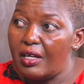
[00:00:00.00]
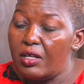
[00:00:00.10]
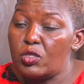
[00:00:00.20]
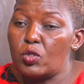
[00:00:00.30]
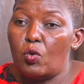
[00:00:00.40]

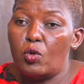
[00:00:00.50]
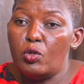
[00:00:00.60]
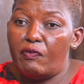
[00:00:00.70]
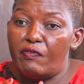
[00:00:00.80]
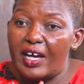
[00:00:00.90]
So
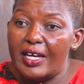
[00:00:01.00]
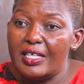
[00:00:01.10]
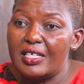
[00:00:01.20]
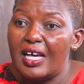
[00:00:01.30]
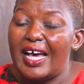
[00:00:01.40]
you
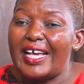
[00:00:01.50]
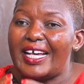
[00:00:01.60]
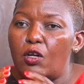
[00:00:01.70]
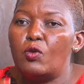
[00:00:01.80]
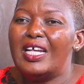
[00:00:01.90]
find I
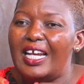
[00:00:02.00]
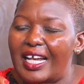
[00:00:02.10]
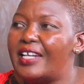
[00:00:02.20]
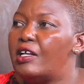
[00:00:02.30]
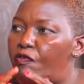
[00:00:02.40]
can only
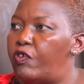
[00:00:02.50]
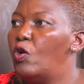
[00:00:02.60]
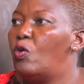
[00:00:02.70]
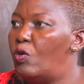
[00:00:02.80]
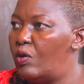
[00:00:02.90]
learn and
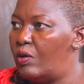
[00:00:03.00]
follow.